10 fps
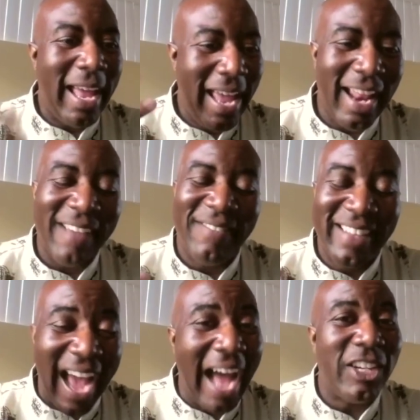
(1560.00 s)
So in my
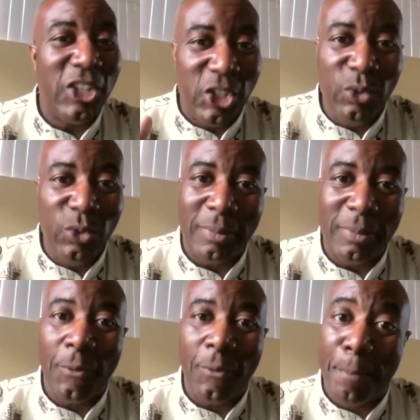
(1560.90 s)
head, I've got to
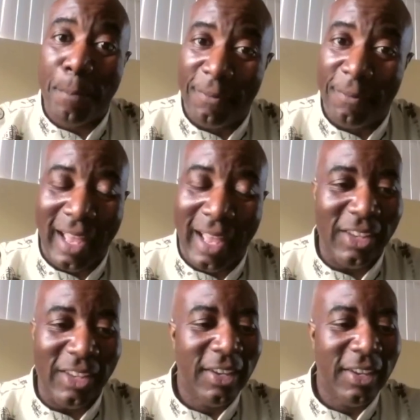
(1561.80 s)
shoot something with
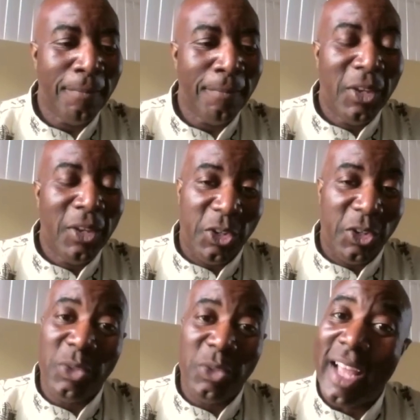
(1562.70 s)
butterflies.
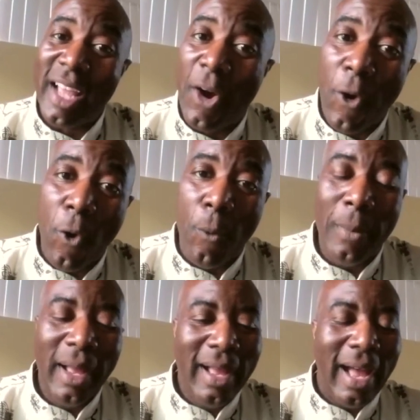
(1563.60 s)
So as soon as I got
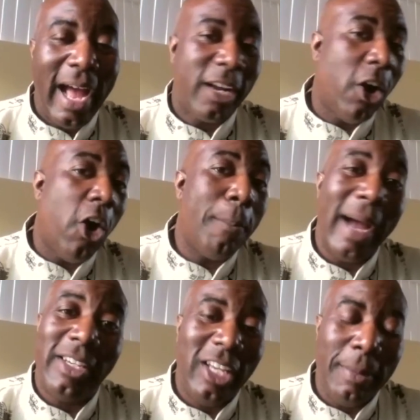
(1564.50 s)
home, I
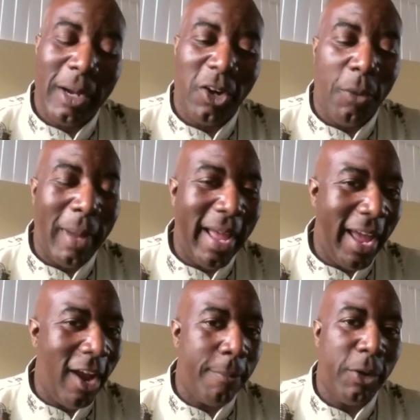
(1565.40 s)
called my team. I called
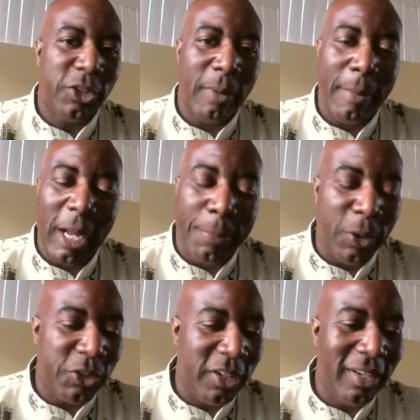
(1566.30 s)
my hair person, my
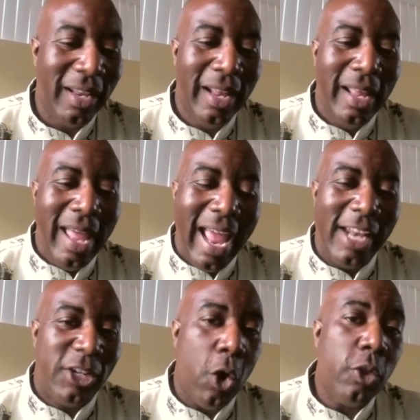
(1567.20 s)
makeup person,
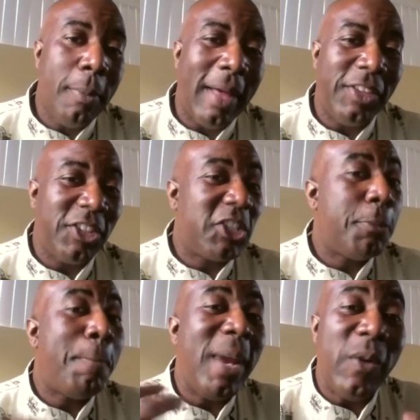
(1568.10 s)
and told them about this
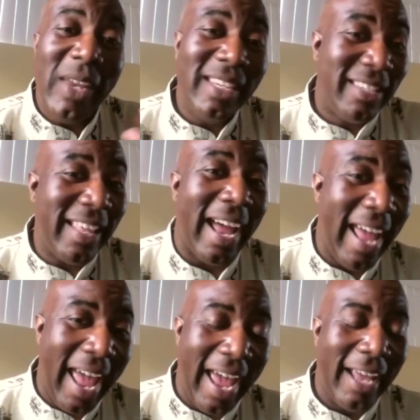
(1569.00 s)
experience
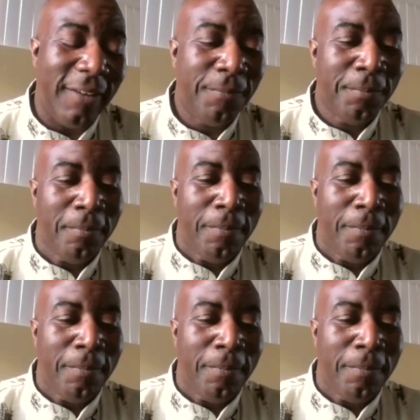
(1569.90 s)
that I had.